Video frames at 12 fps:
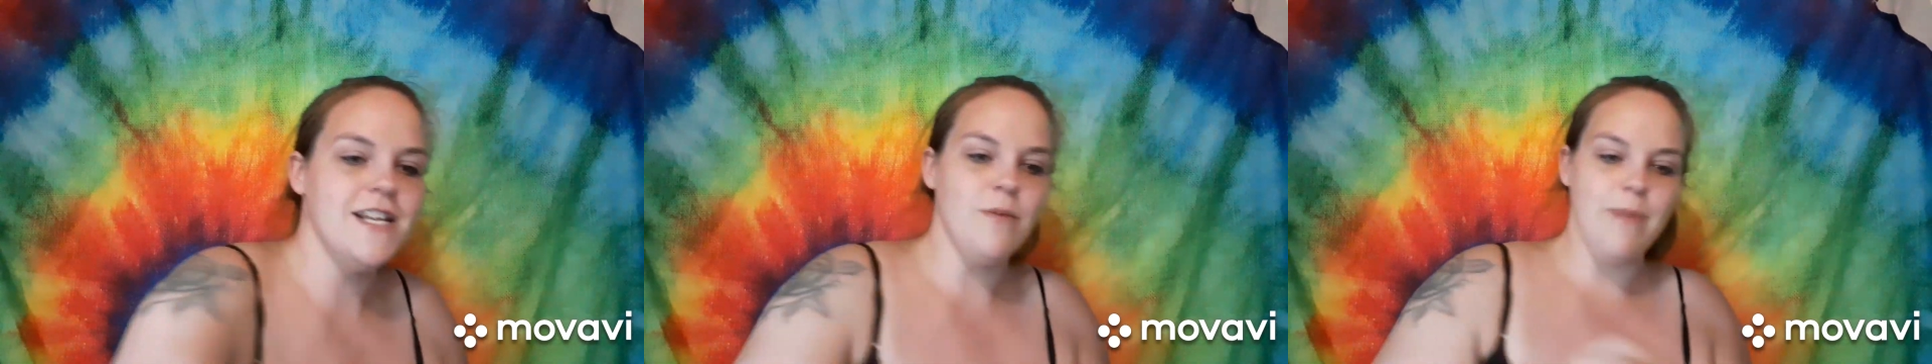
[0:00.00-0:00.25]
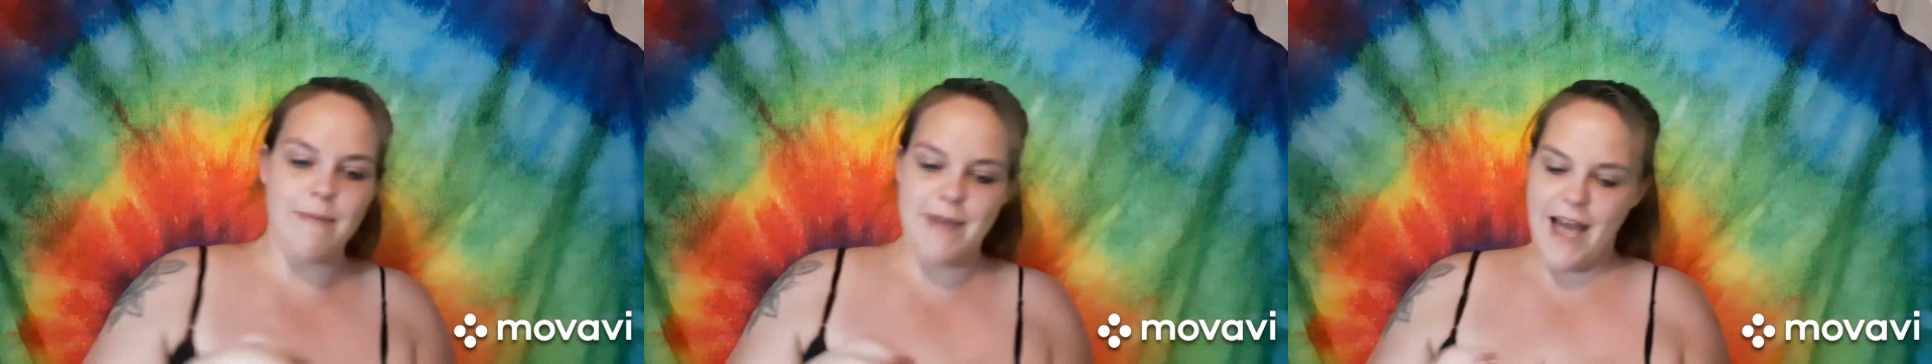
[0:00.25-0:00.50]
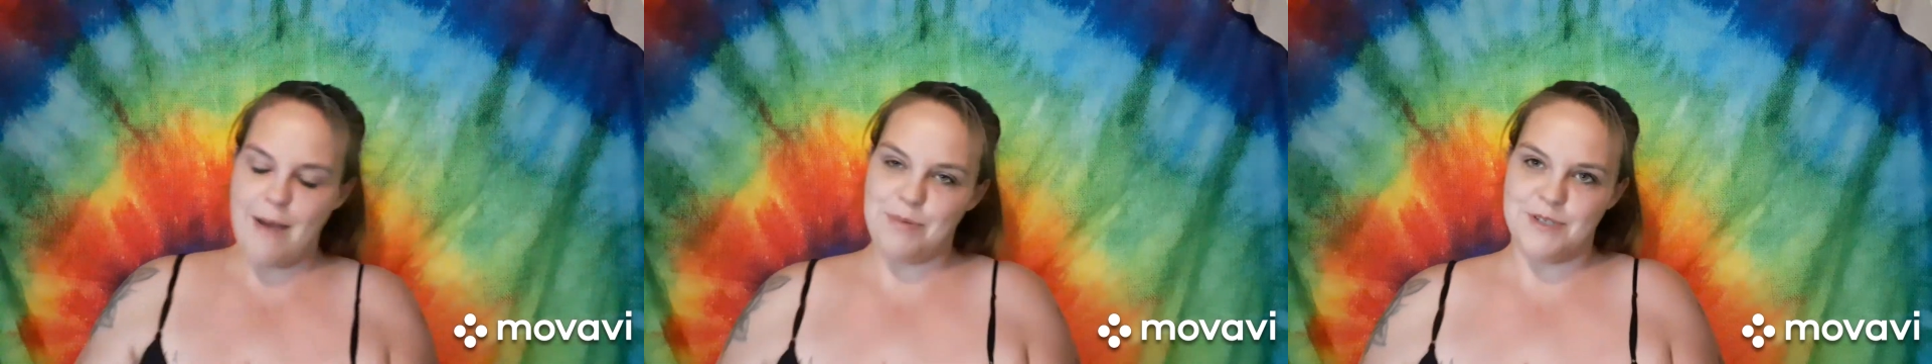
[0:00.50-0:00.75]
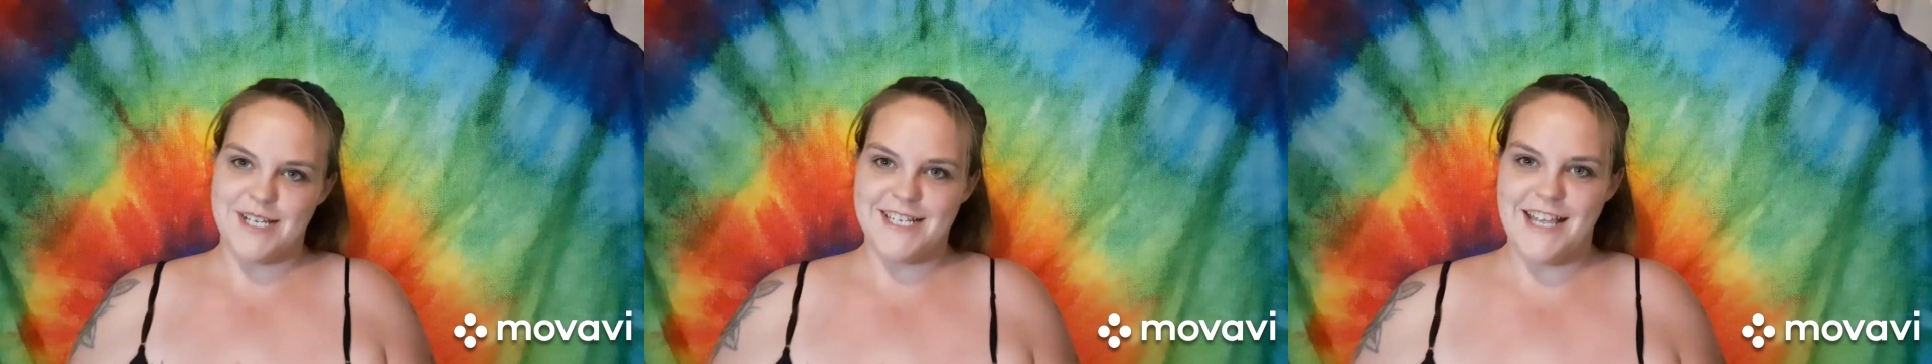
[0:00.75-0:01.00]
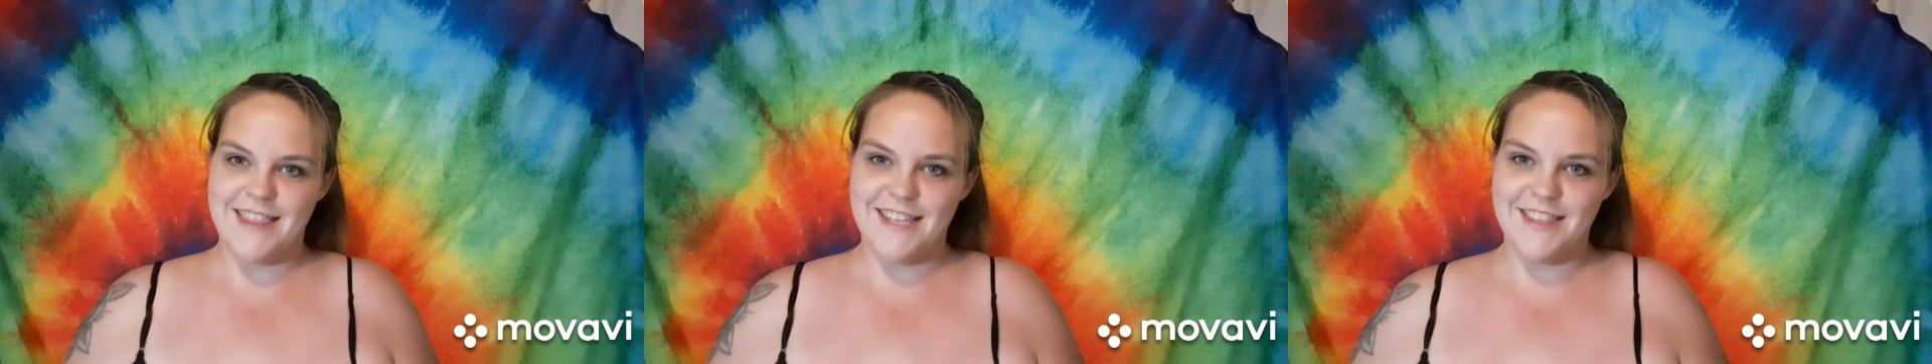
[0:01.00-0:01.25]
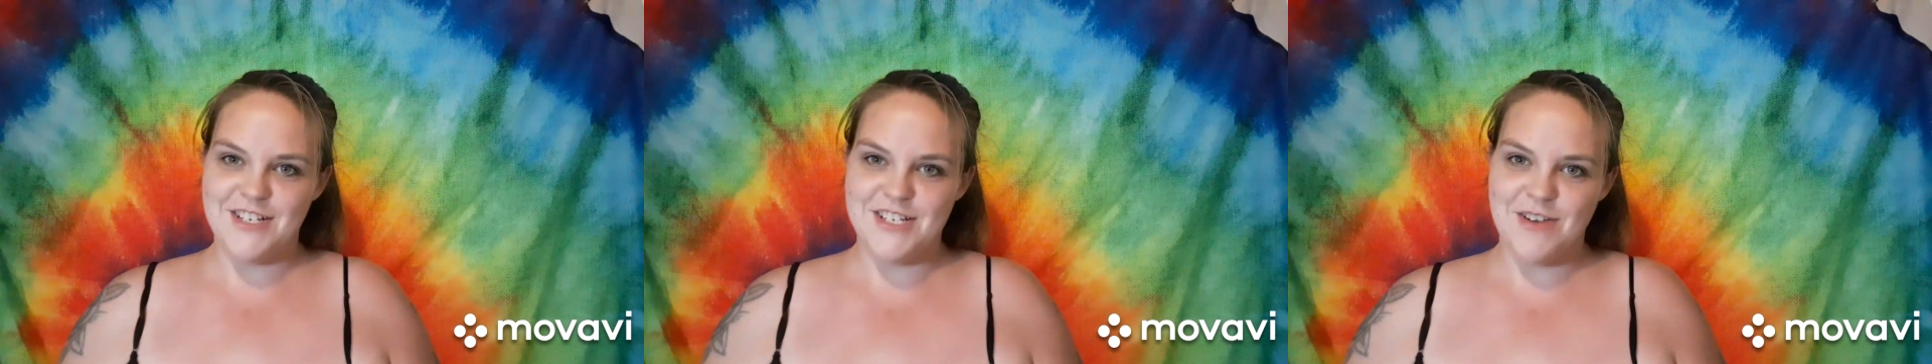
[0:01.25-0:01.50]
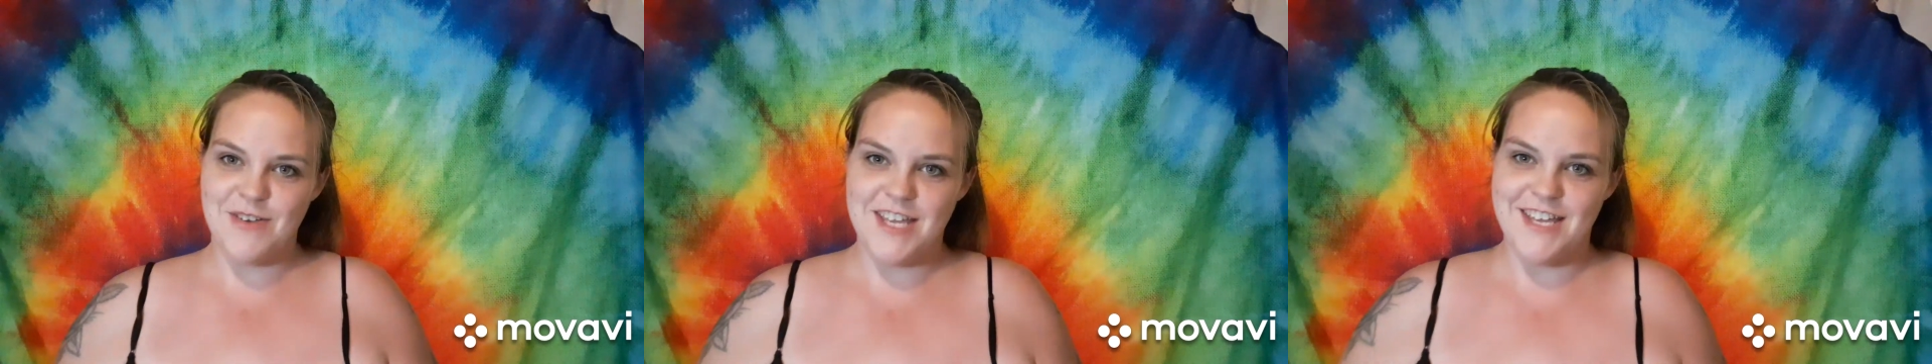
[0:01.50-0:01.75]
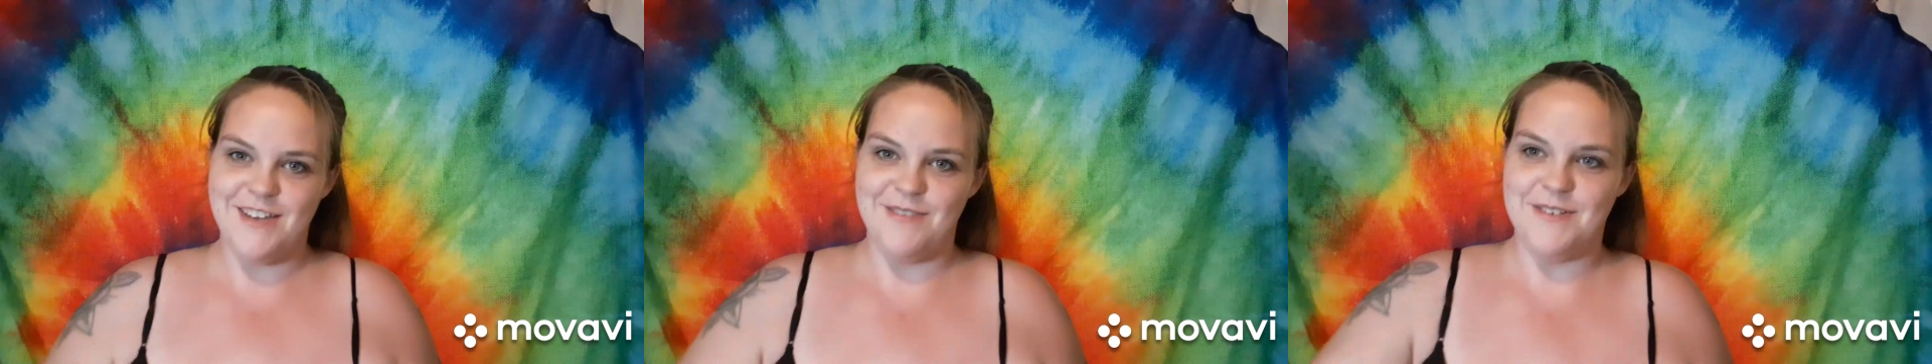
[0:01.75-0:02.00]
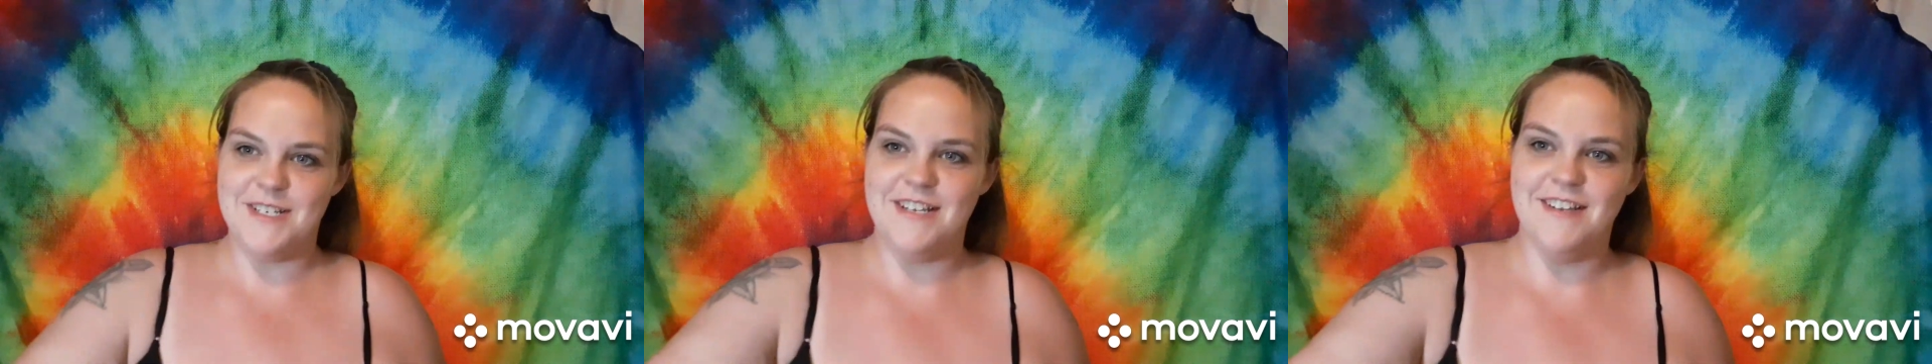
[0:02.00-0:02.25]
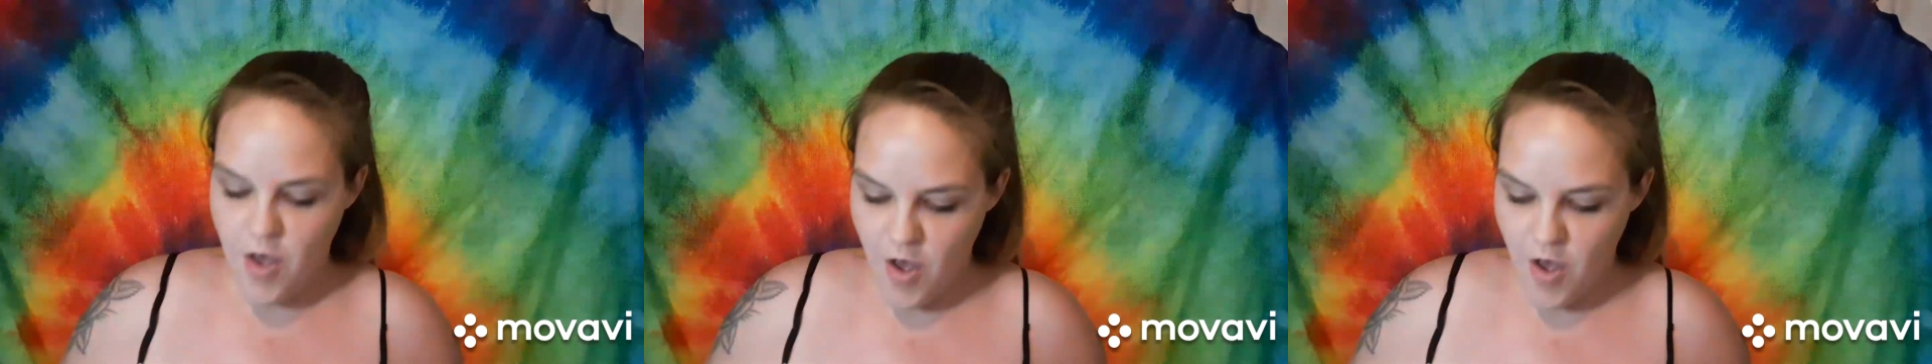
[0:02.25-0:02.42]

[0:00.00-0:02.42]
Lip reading: little baby apples because I think they're so cute.